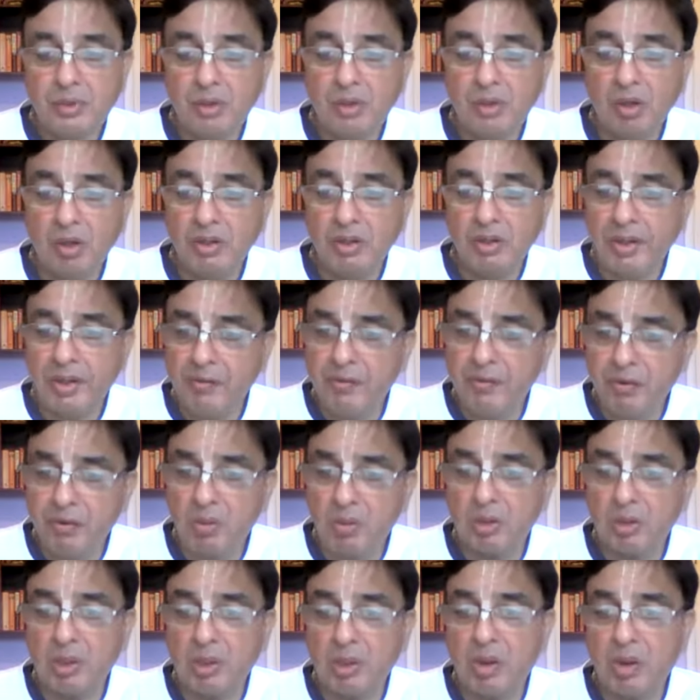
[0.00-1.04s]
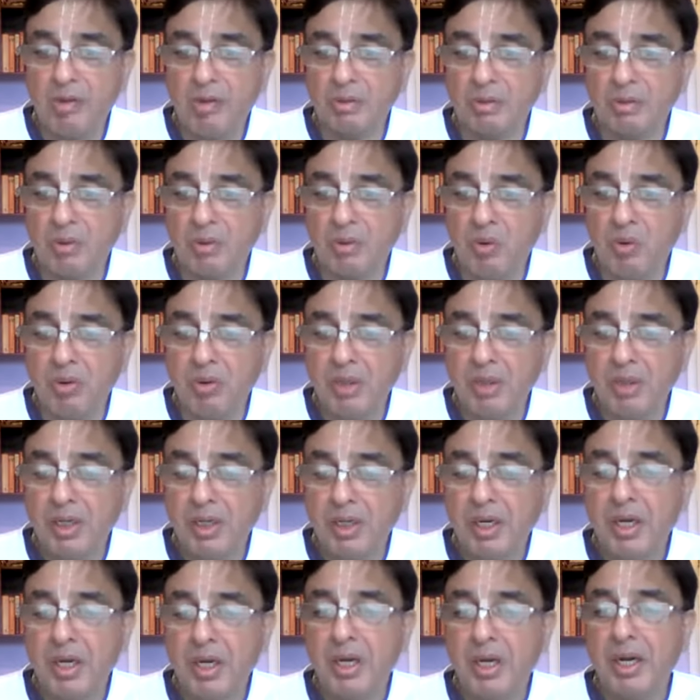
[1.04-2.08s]
Now therefore, although I was born
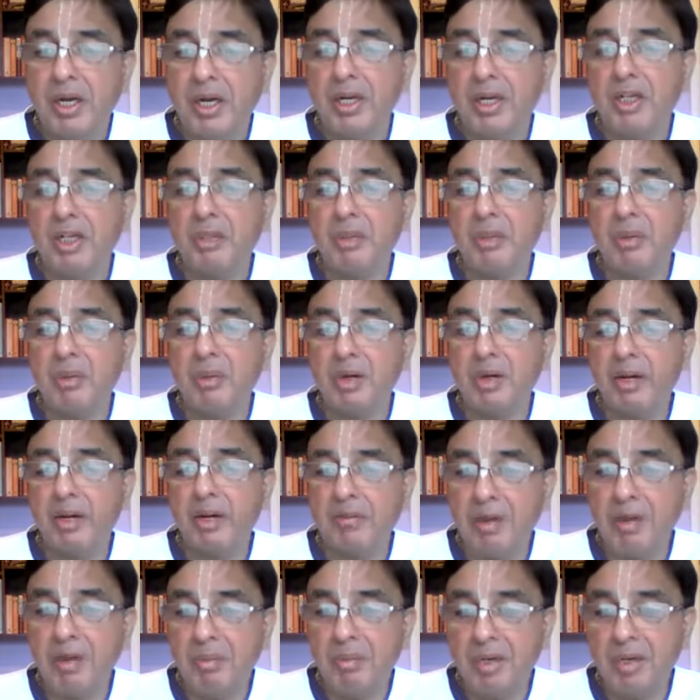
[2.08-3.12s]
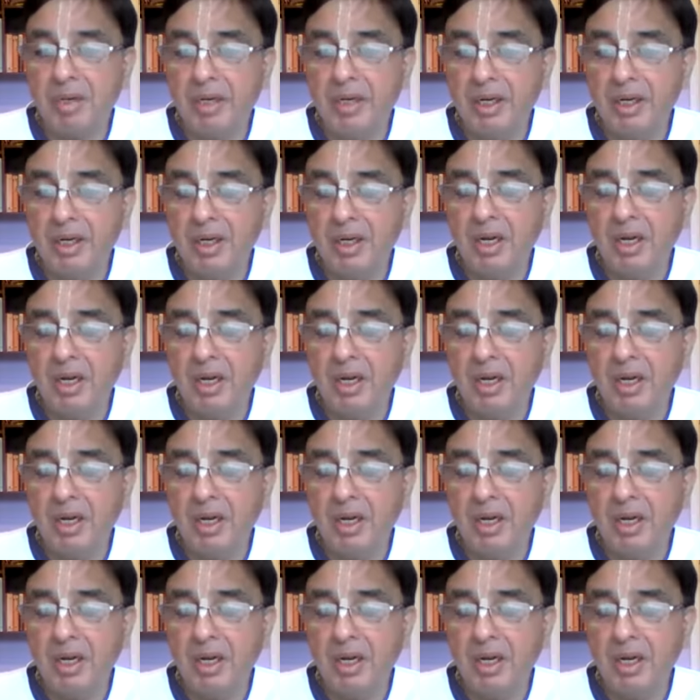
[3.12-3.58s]
in a demoniac family,